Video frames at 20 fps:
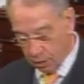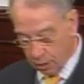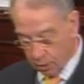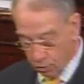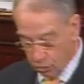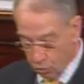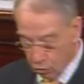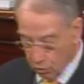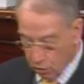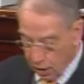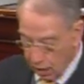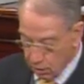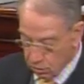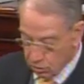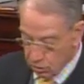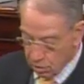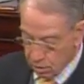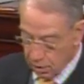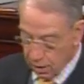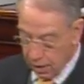in
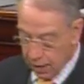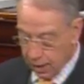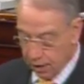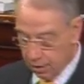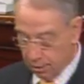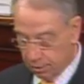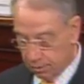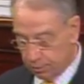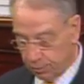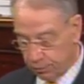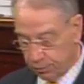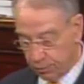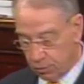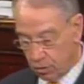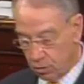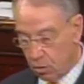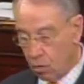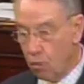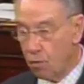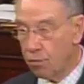2010,
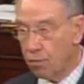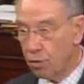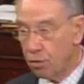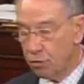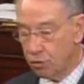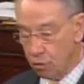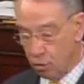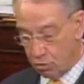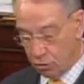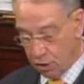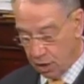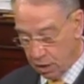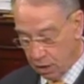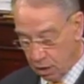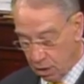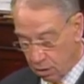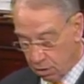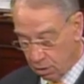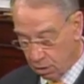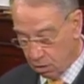over
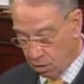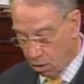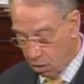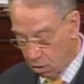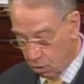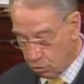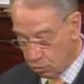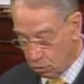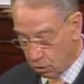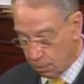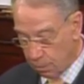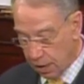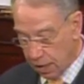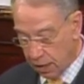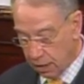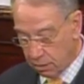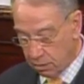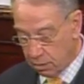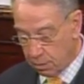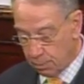1,300 calls were
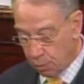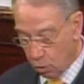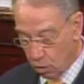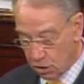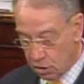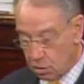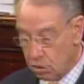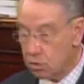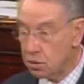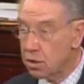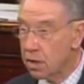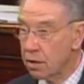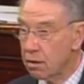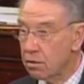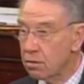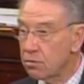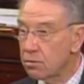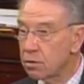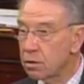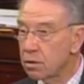made to poison
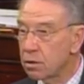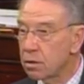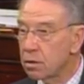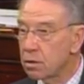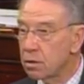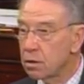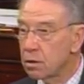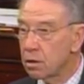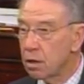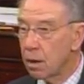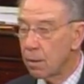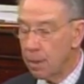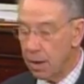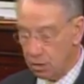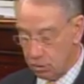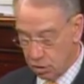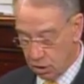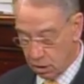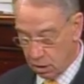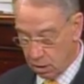centers
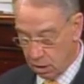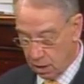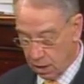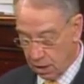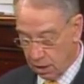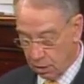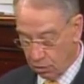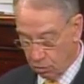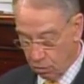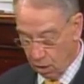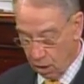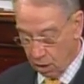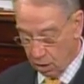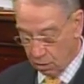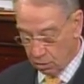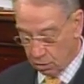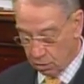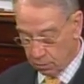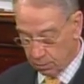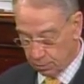about synthetic
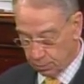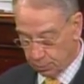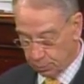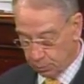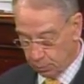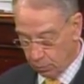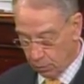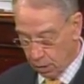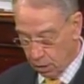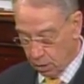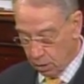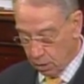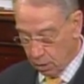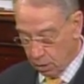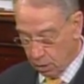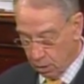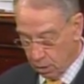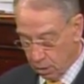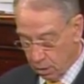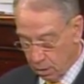drugs.
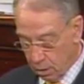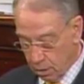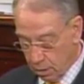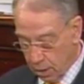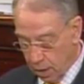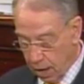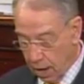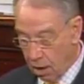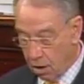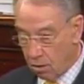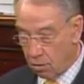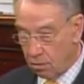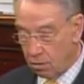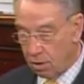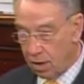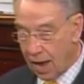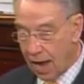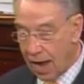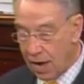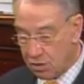Now,
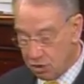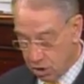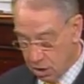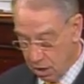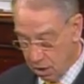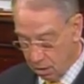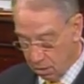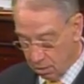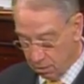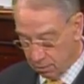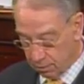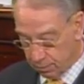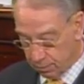last year,